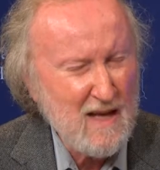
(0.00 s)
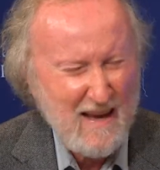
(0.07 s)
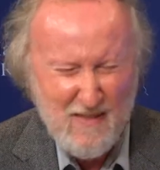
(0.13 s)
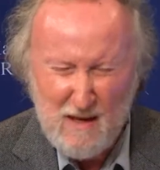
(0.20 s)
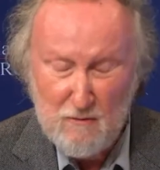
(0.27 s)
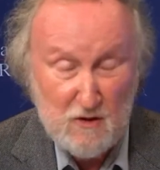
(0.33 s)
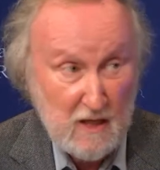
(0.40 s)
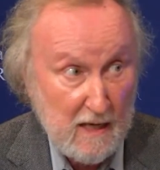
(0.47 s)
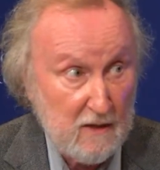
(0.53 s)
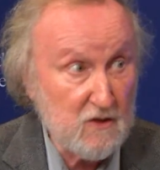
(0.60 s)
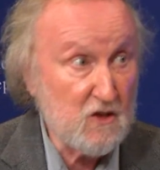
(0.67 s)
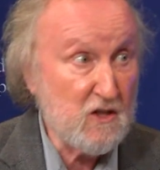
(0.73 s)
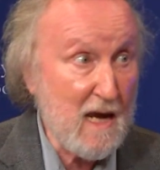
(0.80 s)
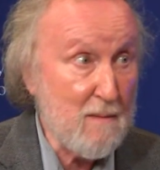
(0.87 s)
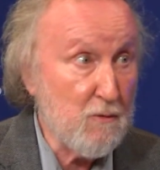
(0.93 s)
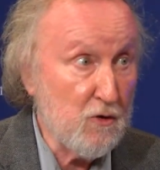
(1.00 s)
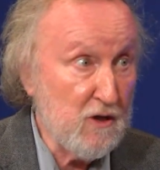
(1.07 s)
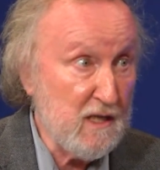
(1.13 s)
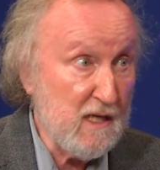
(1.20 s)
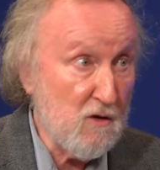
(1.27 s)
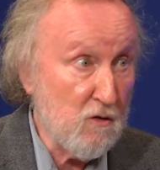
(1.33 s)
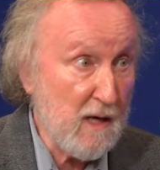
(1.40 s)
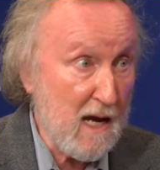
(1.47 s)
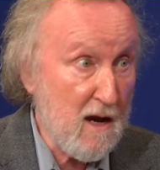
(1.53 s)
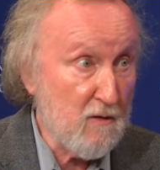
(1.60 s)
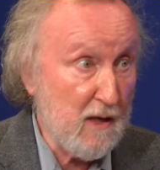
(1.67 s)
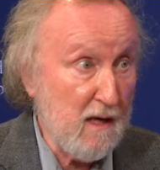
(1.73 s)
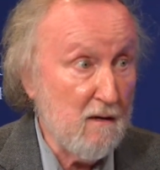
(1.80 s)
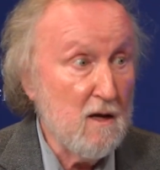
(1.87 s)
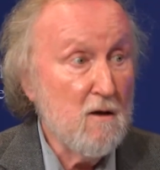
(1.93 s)
I think it was against San Bernardino
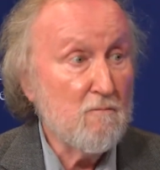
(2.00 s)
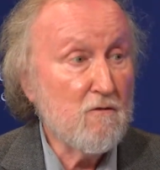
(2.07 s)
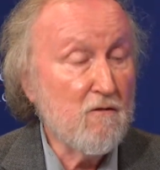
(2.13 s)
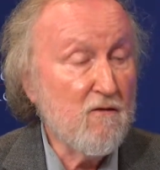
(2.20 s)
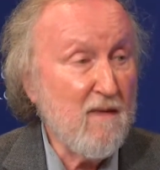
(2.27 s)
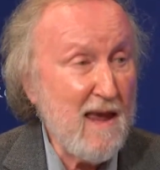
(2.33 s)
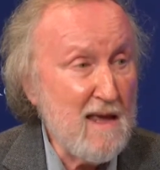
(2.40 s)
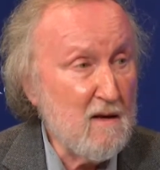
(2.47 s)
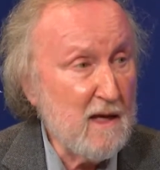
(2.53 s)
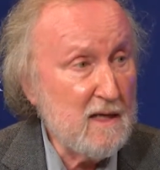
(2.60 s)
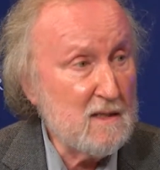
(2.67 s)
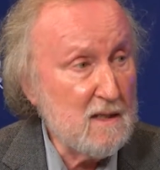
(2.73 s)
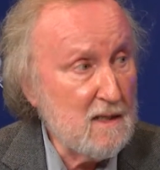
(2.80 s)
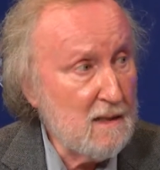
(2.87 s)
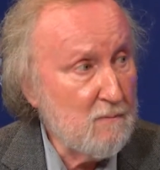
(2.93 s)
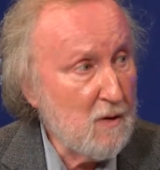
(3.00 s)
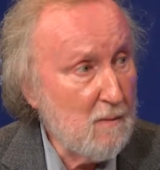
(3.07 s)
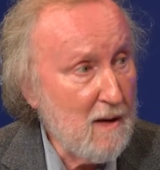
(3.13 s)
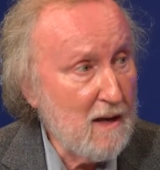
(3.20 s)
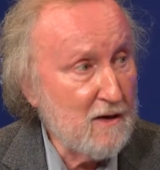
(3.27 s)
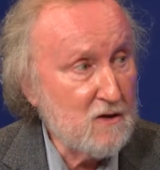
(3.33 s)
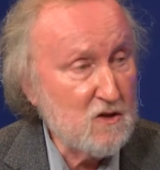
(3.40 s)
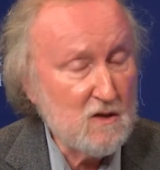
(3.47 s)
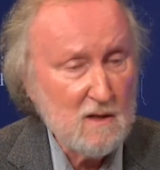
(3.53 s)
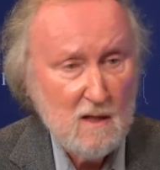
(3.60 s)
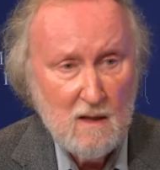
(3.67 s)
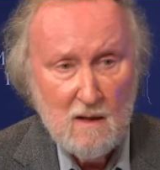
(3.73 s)
County for failing to implement